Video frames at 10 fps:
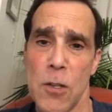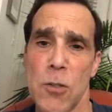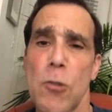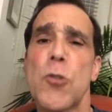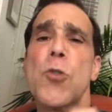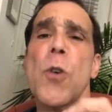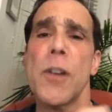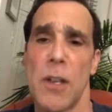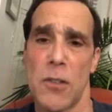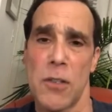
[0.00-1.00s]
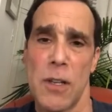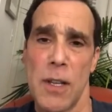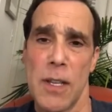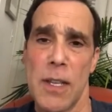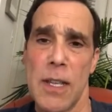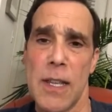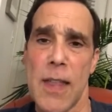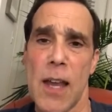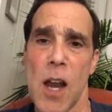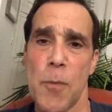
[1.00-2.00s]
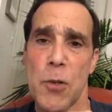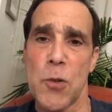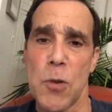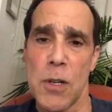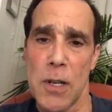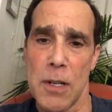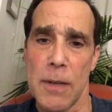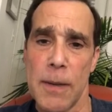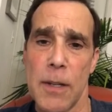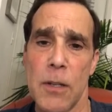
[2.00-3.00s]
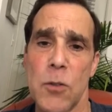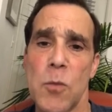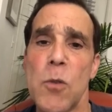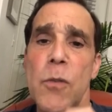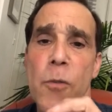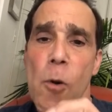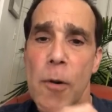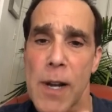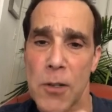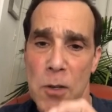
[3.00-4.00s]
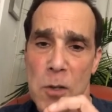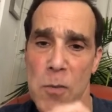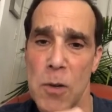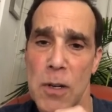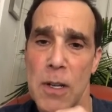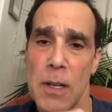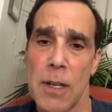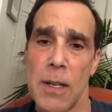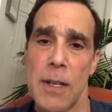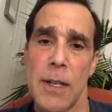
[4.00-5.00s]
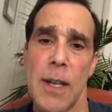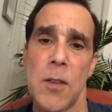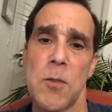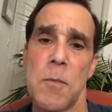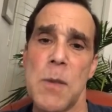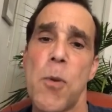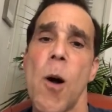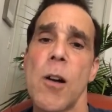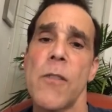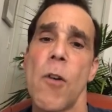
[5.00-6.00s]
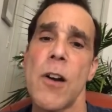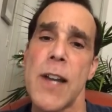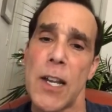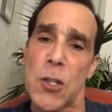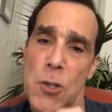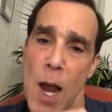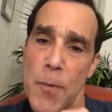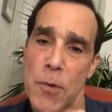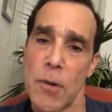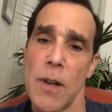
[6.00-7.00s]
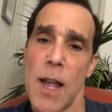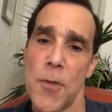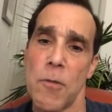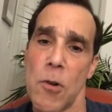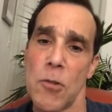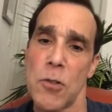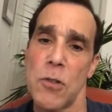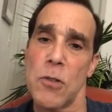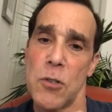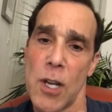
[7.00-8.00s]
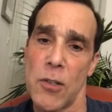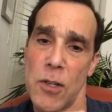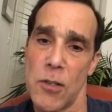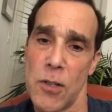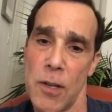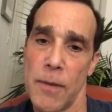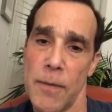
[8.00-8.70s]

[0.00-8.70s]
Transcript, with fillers: So join us in that opportunity to move forward as a community and to be part of our next chapter at the Rosen JCC.